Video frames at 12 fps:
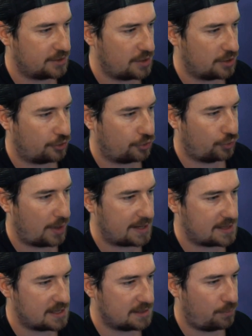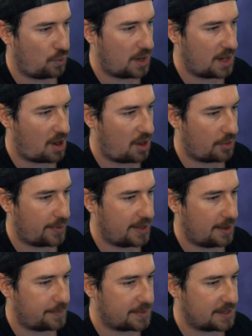You can crank this boy all the way
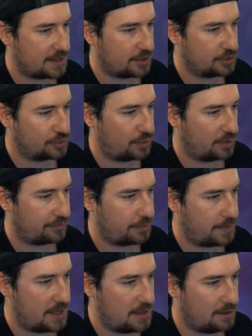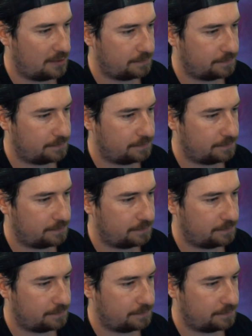up and then control it from here.